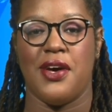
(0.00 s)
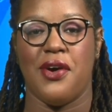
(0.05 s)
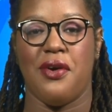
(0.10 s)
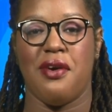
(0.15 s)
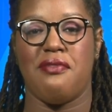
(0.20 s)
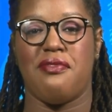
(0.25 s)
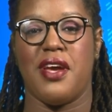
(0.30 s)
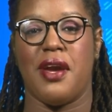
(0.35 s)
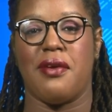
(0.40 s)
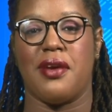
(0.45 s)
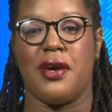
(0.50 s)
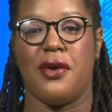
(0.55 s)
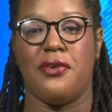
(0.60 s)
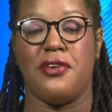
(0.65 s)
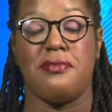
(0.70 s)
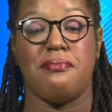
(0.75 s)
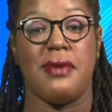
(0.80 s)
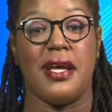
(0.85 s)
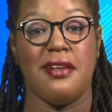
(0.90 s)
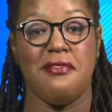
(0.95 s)
Our very
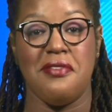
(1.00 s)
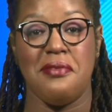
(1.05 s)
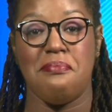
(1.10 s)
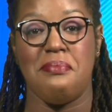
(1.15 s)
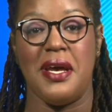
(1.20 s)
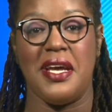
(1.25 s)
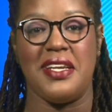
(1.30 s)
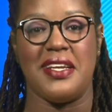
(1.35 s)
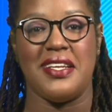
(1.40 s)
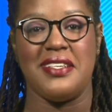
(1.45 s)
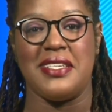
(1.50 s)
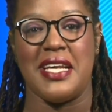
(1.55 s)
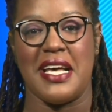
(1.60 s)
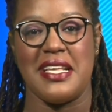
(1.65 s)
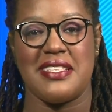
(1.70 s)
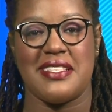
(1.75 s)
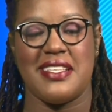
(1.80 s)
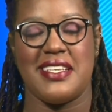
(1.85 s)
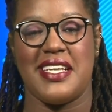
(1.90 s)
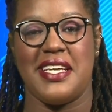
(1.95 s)
own Melvin Pennant
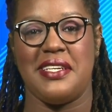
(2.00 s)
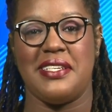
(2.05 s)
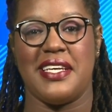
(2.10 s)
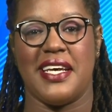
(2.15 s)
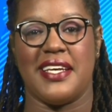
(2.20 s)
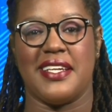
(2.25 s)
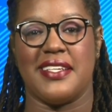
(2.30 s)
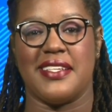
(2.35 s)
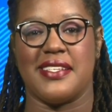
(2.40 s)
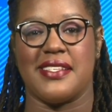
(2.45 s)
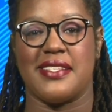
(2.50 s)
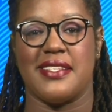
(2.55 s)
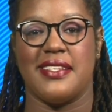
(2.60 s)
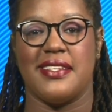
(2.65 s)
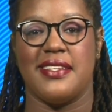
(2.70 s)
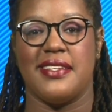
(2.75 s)
has the details.